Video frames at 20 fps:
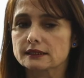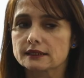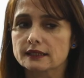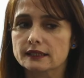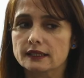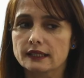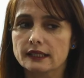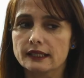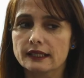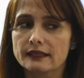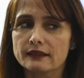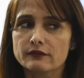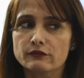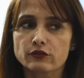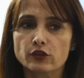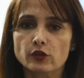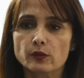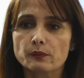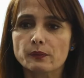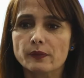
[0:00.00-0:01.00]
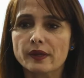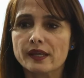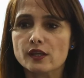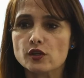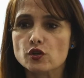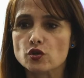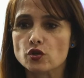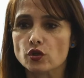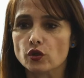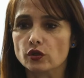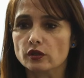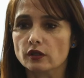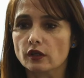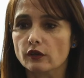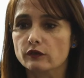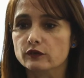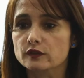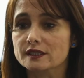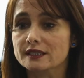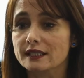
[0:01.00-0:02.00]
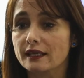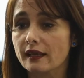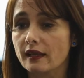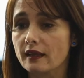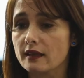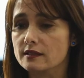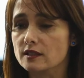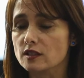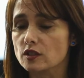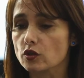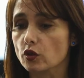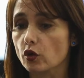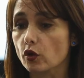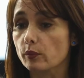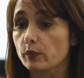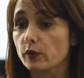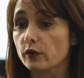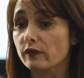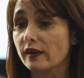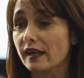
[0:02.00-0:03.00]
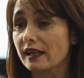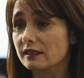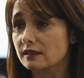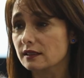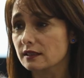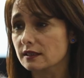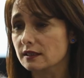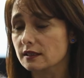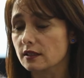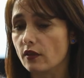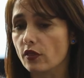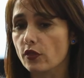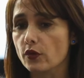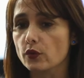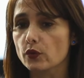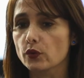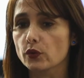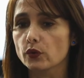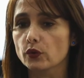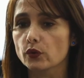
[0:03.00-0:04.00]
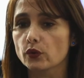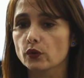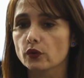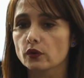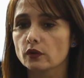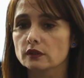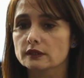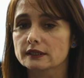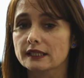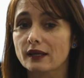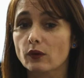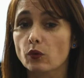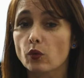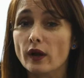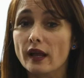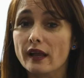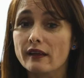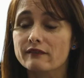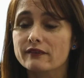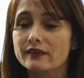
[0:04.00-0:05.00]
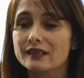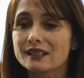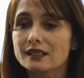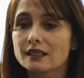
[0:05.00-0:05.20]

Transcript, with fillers: the information obtained or provided through the web